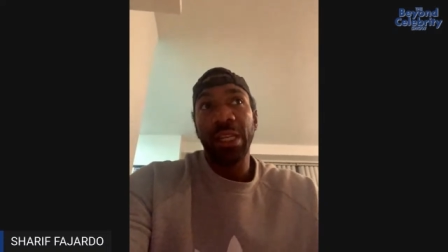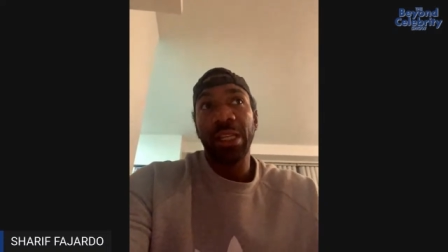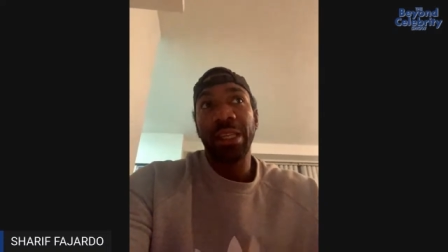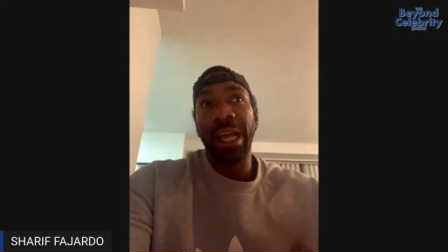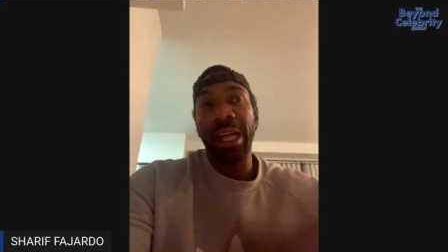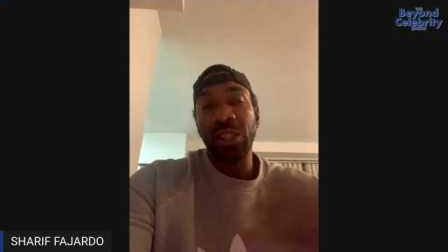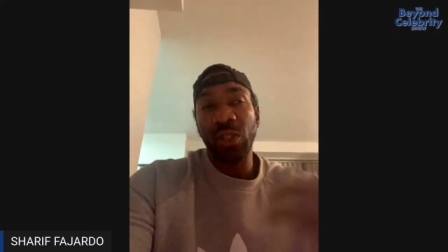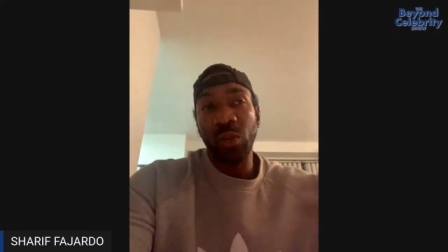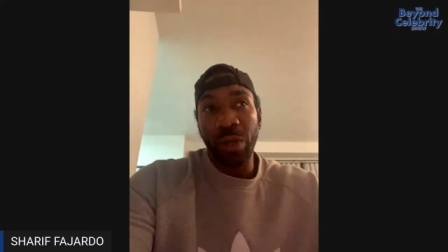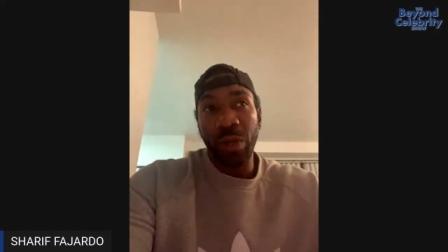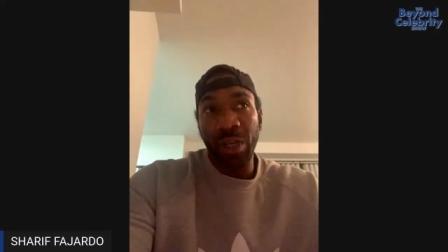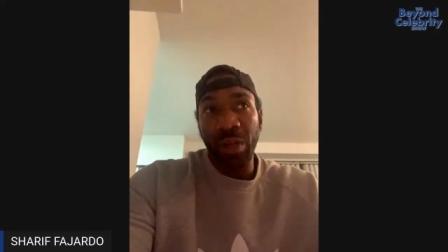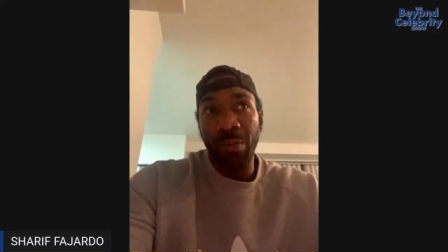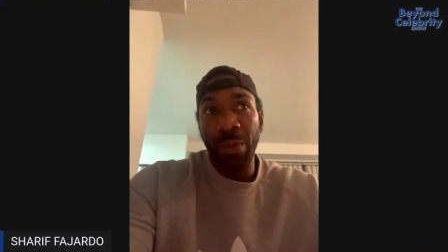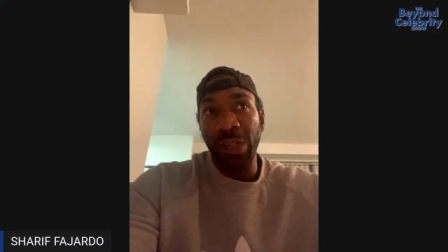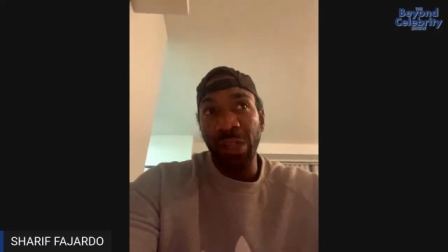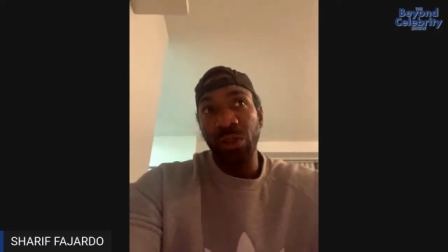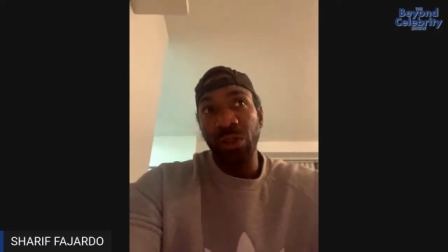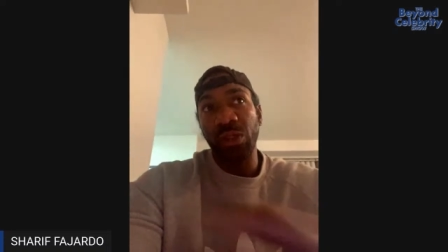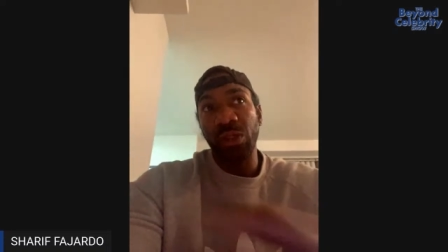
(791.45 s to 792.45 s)
that's where the
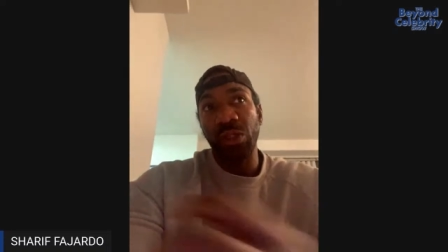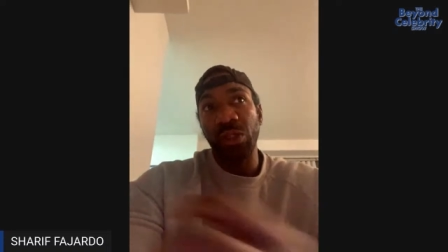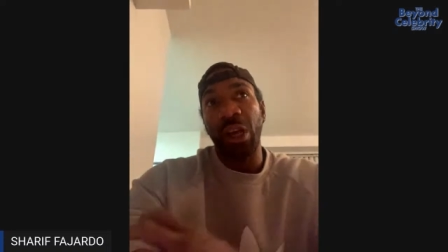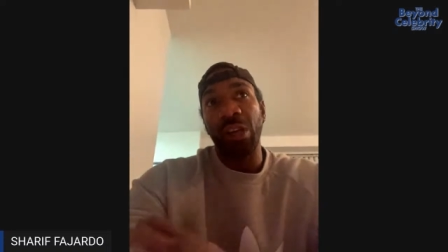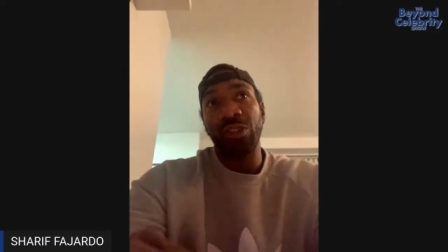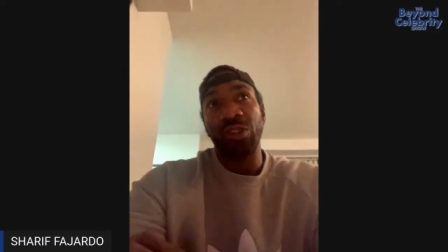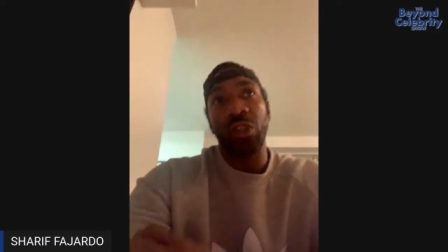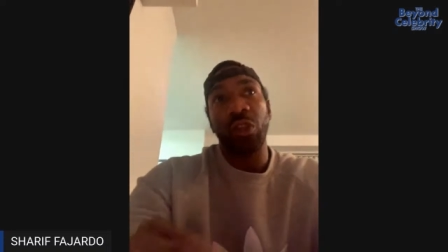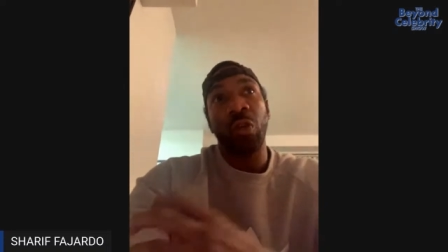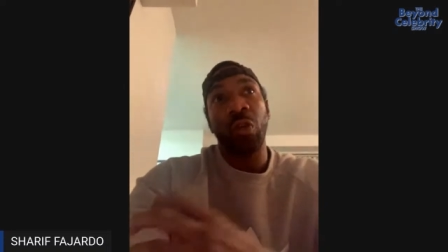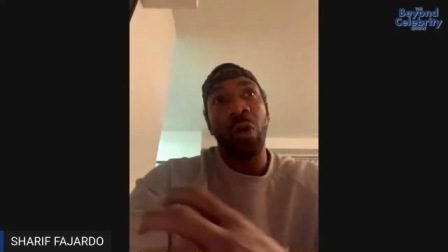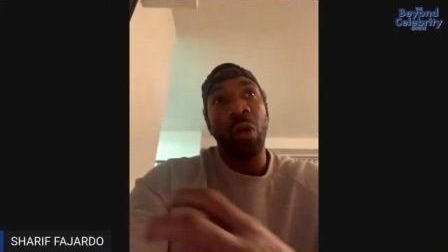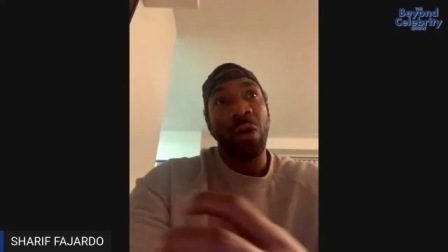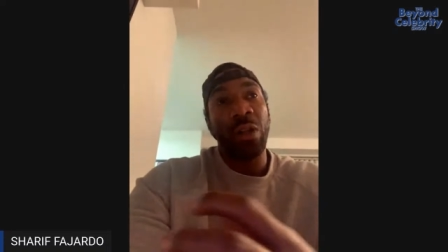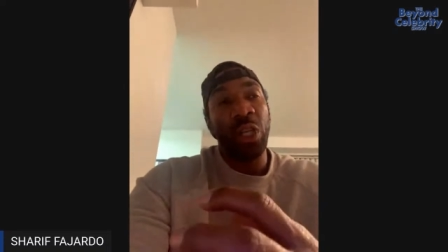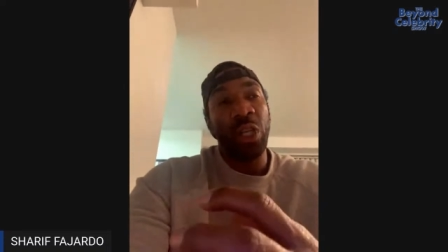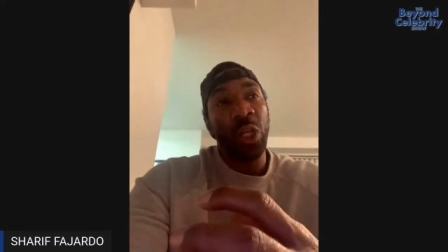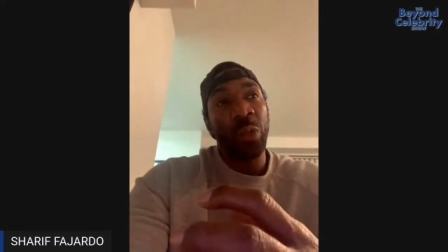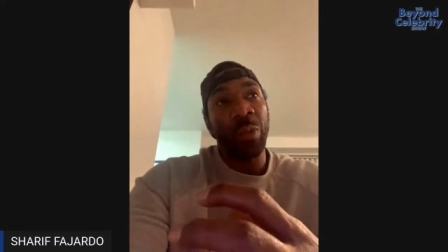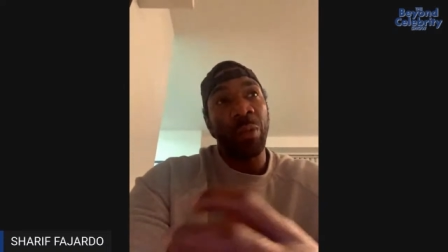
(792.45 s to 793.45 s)
muscle starts to grow a
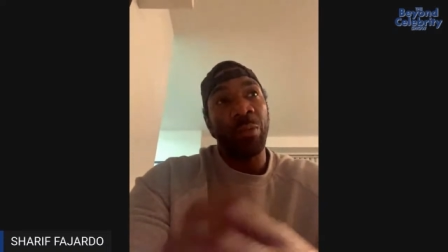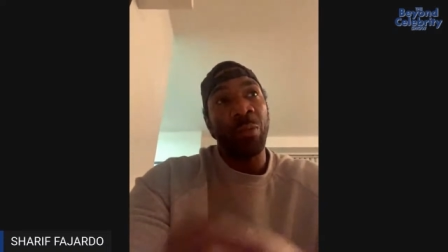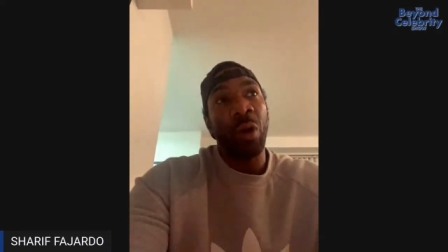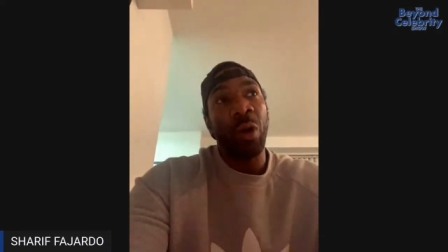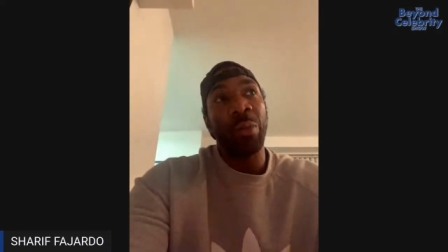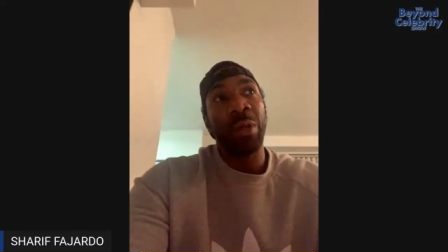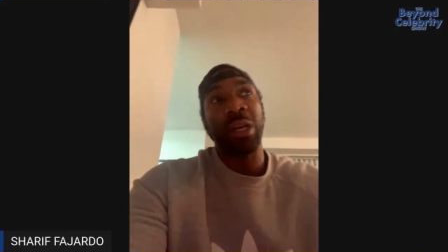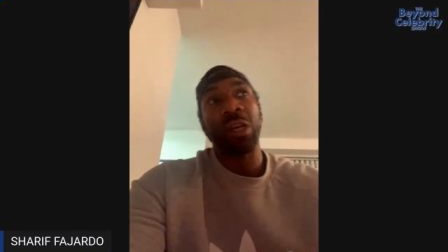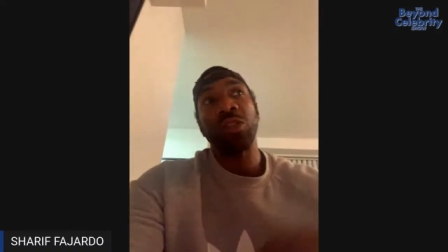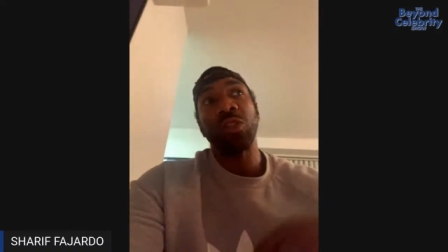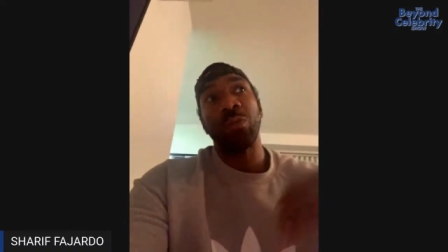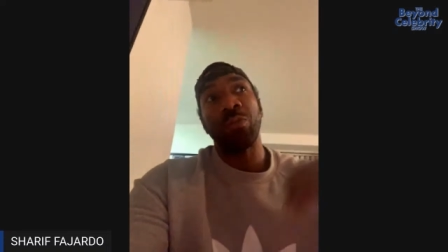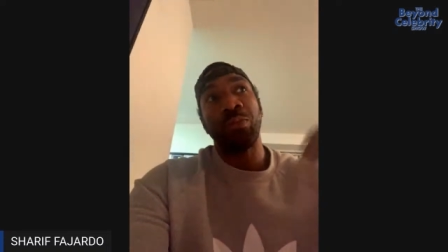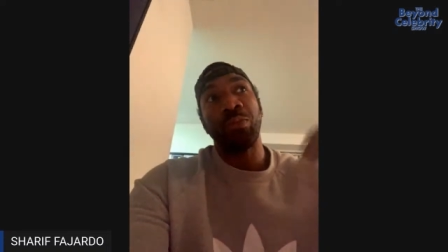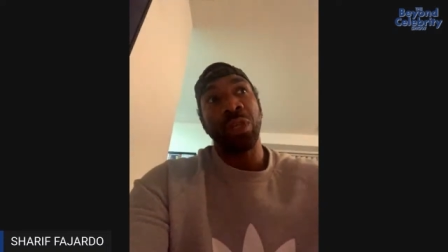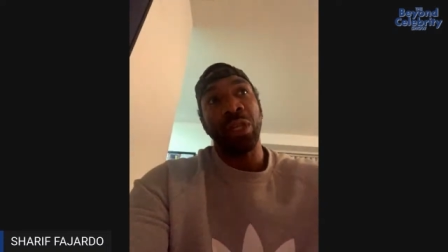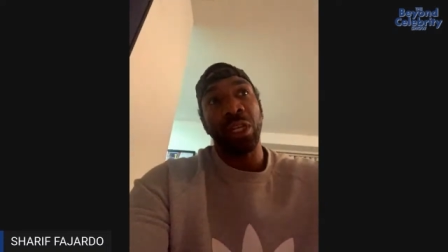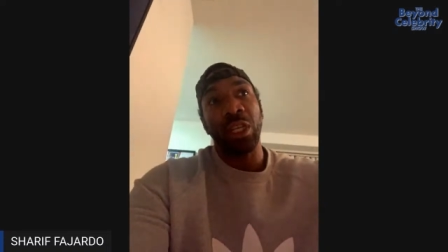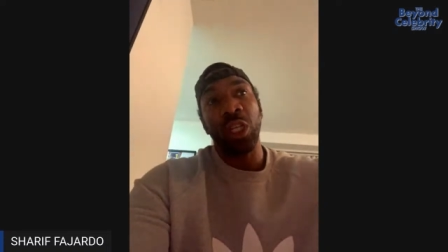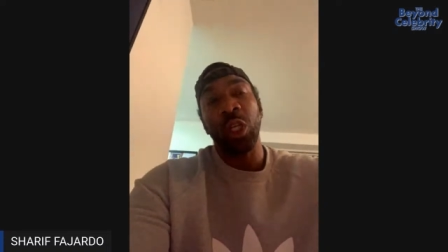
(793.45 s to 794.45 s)
little bit more because you
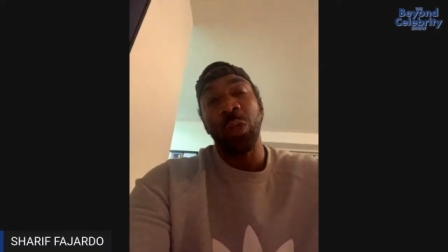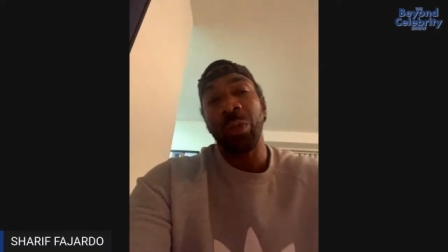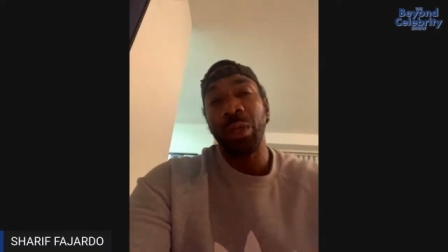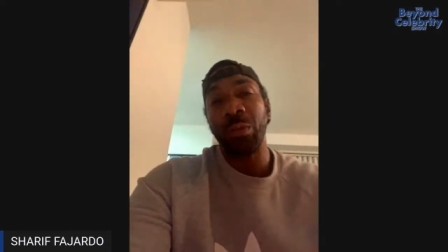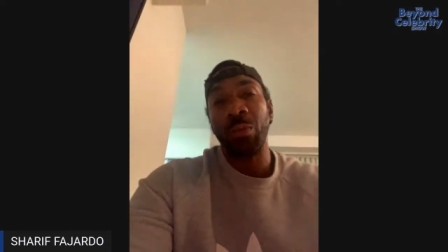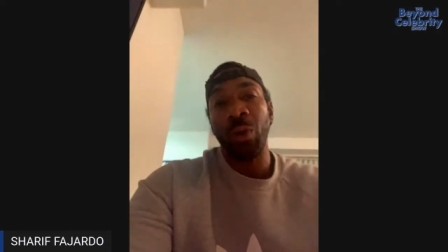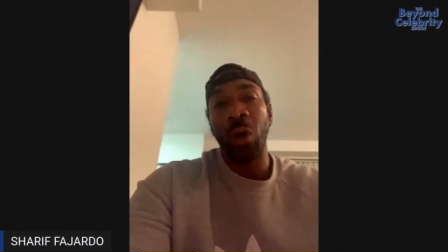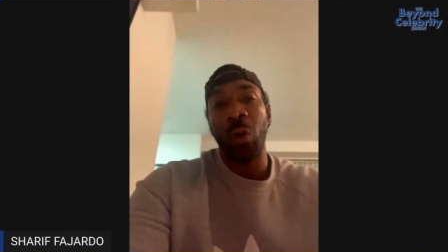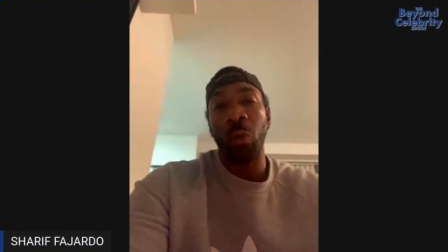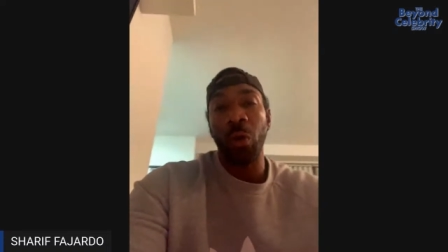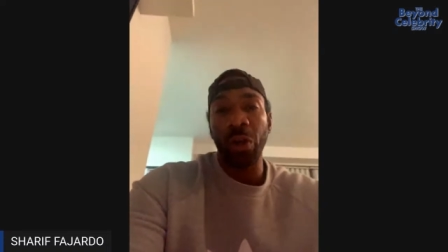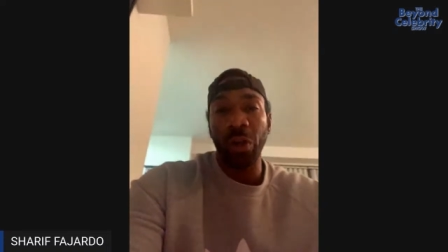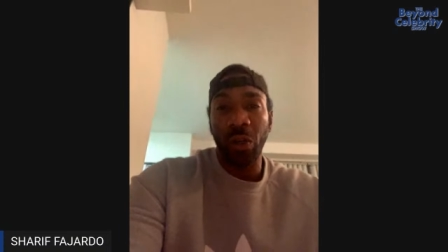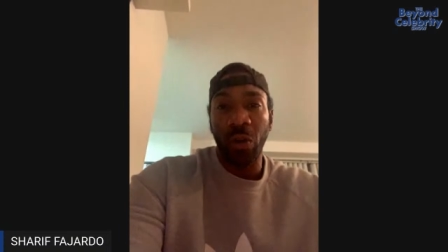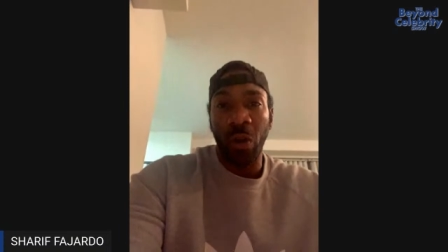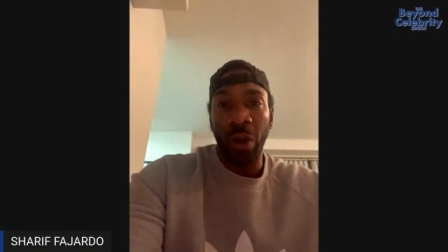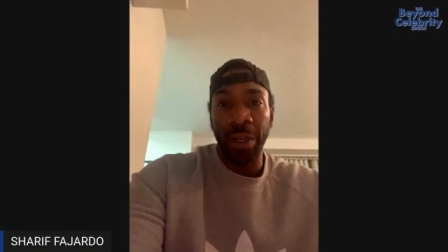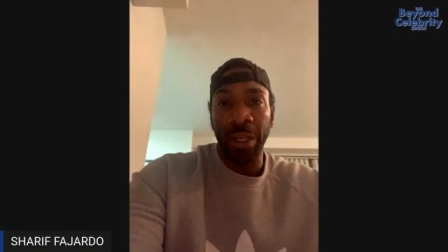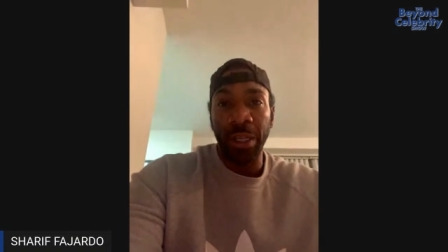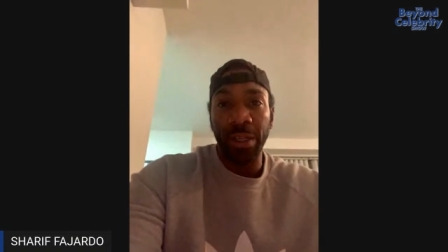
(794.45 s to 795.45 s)
put a little bit more work
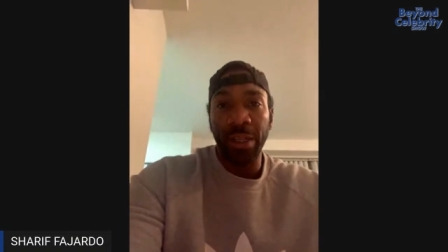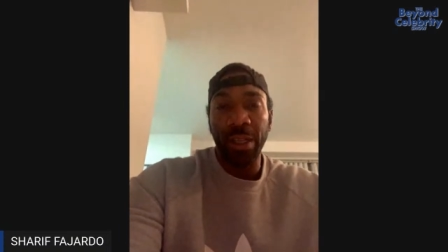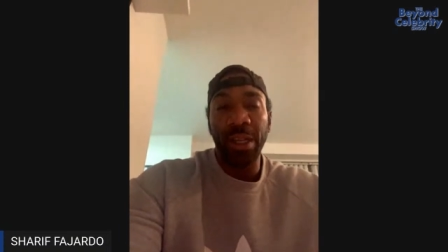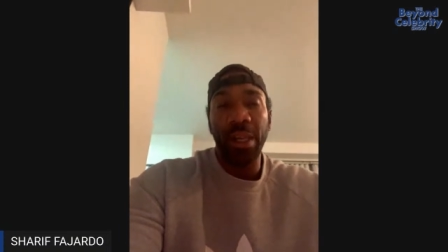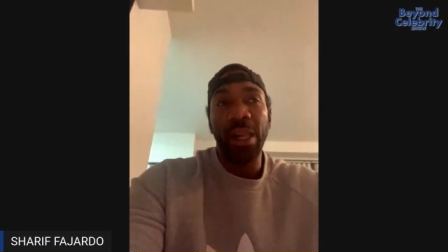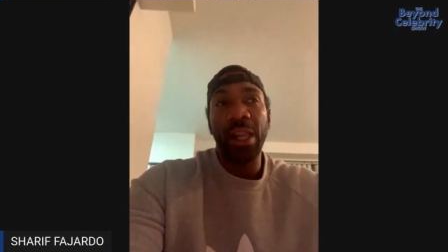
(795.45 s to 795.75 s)
on it.